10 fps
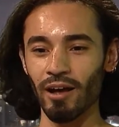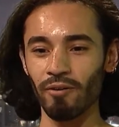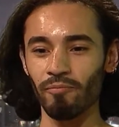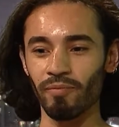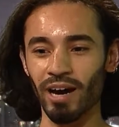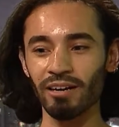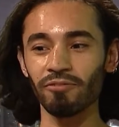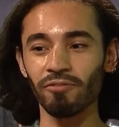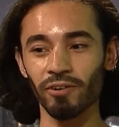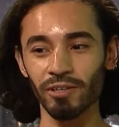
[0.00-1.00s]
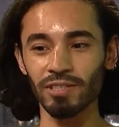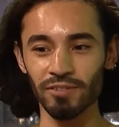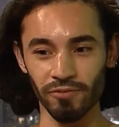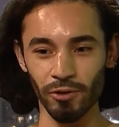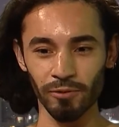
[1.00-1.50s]
my first
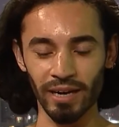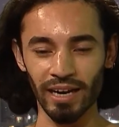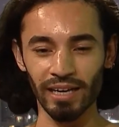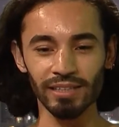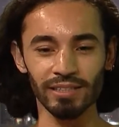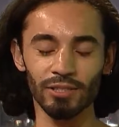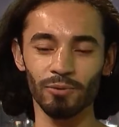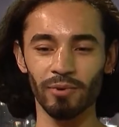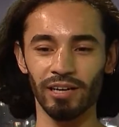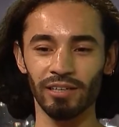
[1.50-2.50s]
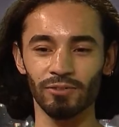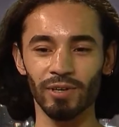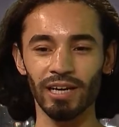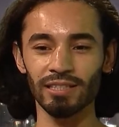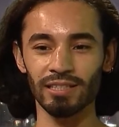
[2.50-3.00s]
foray into wearing a
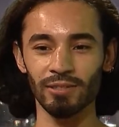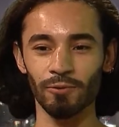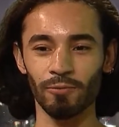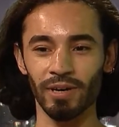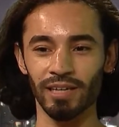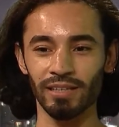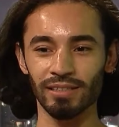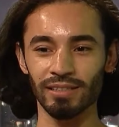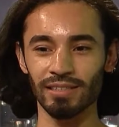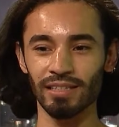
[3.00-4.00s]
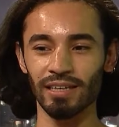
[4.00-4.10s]
dress was